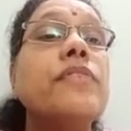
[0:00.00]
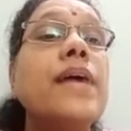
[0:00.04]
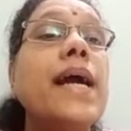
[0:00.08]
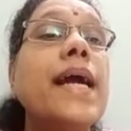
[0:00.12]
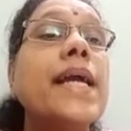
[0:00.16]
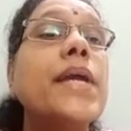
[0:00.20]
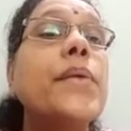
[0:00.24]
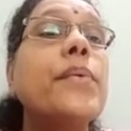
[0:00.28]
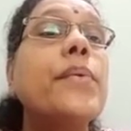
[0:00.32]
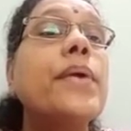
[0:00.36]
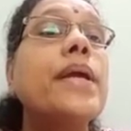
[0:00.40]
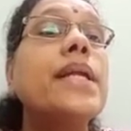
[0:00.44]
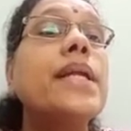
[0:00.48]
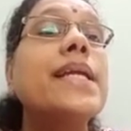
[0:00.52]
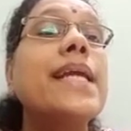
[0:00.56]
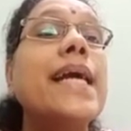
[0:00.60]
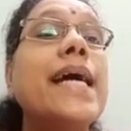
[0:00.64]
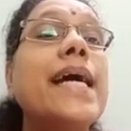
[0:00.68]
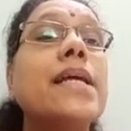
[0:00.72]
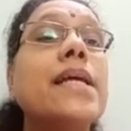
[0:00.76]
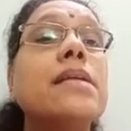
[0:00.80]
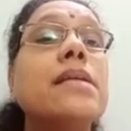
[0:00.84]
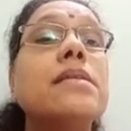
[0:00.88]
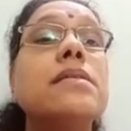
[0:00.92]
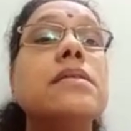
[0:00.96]
acquired
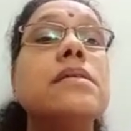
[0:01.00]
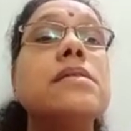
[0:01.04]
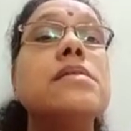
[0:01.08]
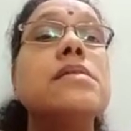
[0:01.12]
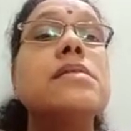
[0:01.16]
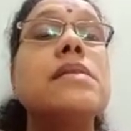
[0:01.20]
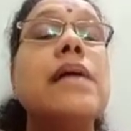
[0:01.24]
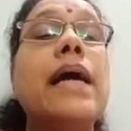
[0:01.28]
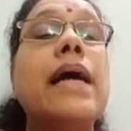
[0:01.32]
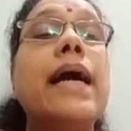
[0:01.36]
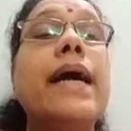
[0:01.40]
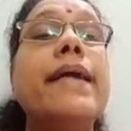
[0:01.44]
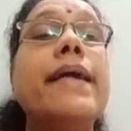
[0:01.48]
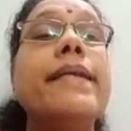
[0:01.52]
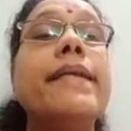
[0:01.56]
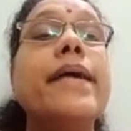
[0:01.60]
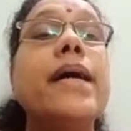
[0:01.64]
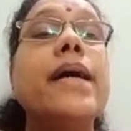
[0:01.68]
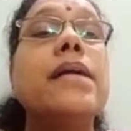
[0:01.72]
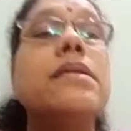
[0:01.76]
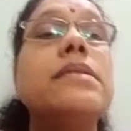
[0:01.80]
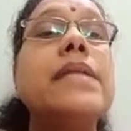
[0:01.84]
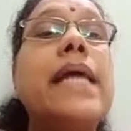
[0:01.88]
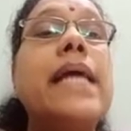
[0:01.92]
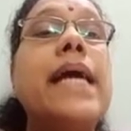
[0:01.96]
characters and
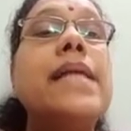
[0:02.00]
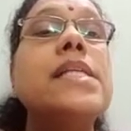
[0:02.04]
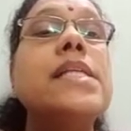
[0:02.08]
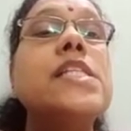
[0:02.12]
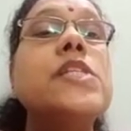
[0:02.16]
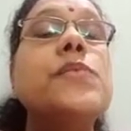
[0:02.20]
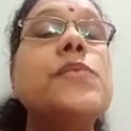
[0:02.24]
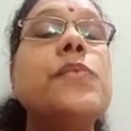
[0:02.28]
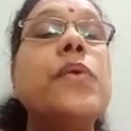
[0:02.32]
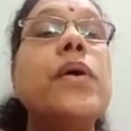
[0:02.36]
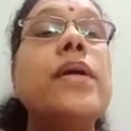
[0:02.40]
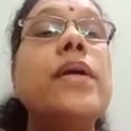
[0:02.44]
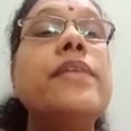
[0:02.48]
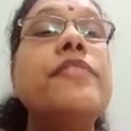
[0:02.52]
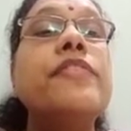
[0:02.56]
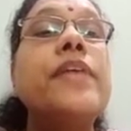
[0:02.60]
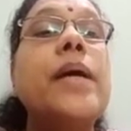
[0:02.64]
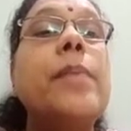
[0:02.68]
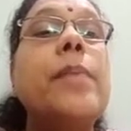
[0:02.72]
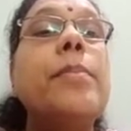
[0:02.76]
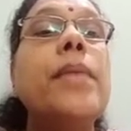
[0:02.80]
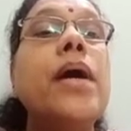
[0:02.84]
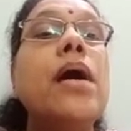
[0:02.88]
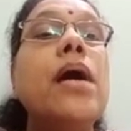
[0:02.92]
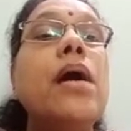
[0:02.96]
are transferred
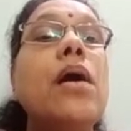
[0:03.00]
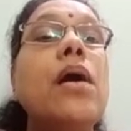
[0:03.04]
from